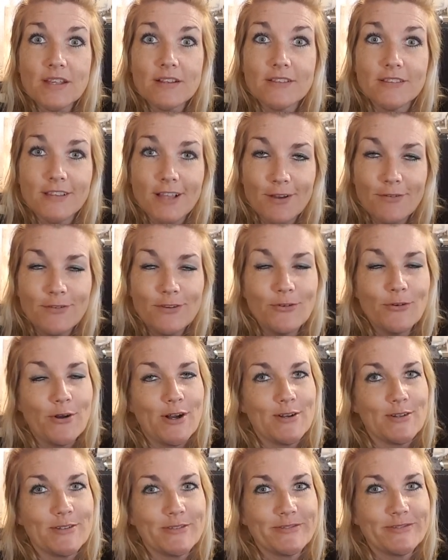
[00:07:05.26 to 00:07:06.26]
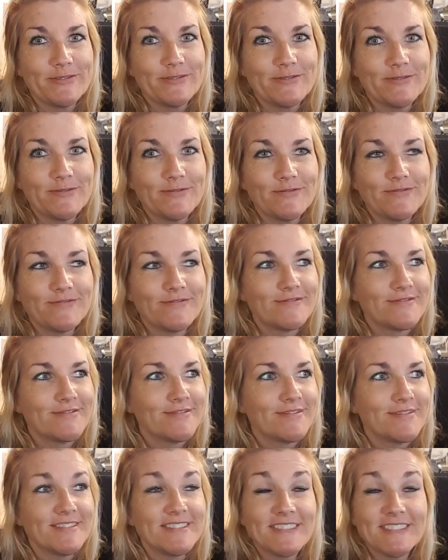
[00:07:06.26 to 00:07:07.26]
Love you all.
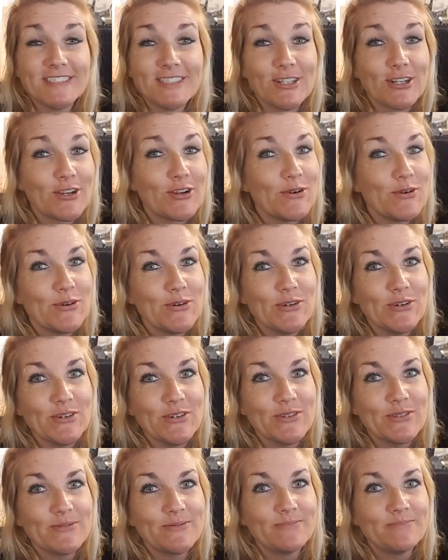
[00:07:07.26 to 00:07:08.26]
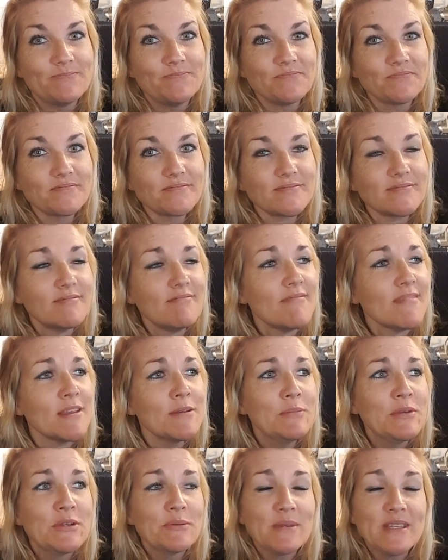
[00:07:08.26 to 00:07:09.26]
You're cool.
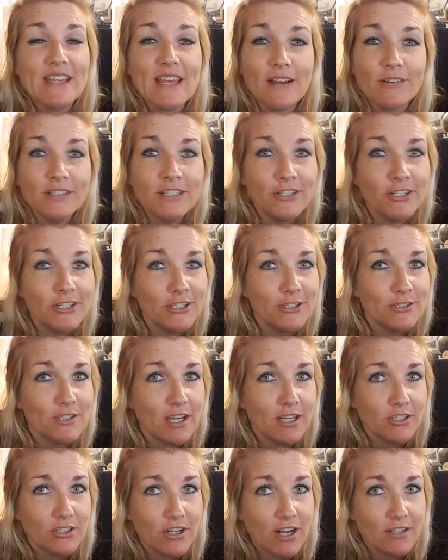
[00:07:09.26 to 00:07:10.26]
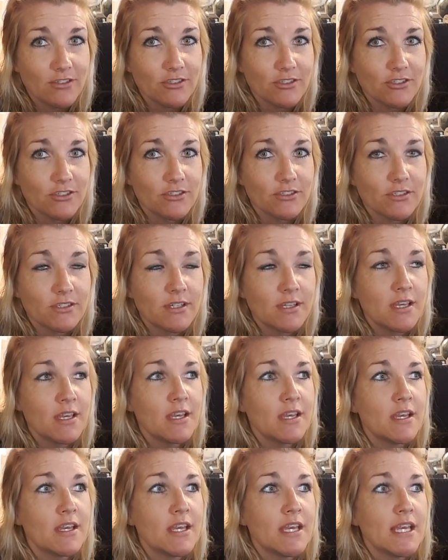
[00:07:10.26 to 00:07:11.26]
I'm going to be down here at Utah Treasures
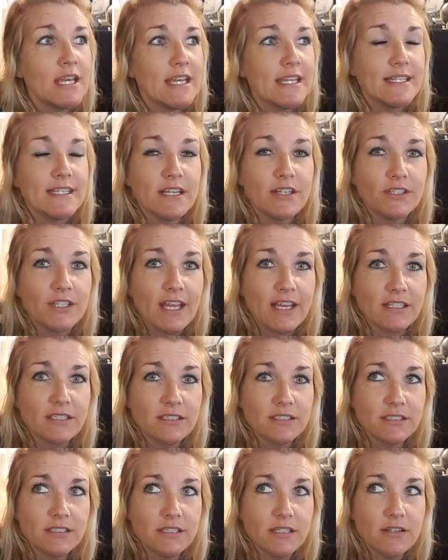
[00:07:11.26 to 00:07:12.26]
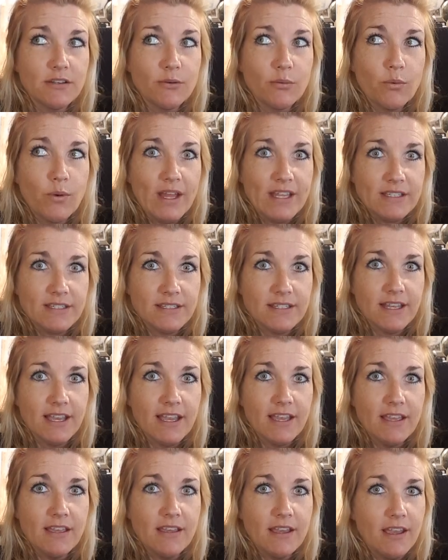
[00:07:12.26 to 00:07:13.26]
until next
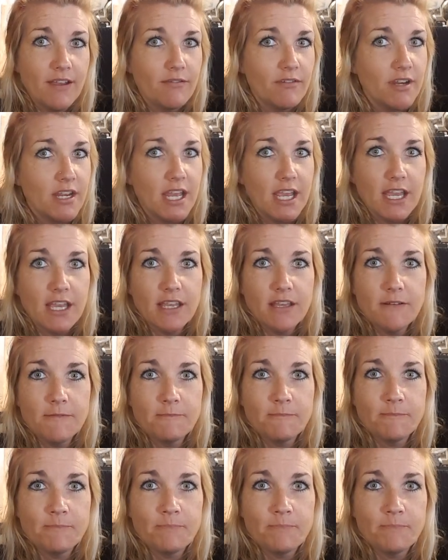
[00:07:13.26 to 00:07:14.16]
Wednesday, every day.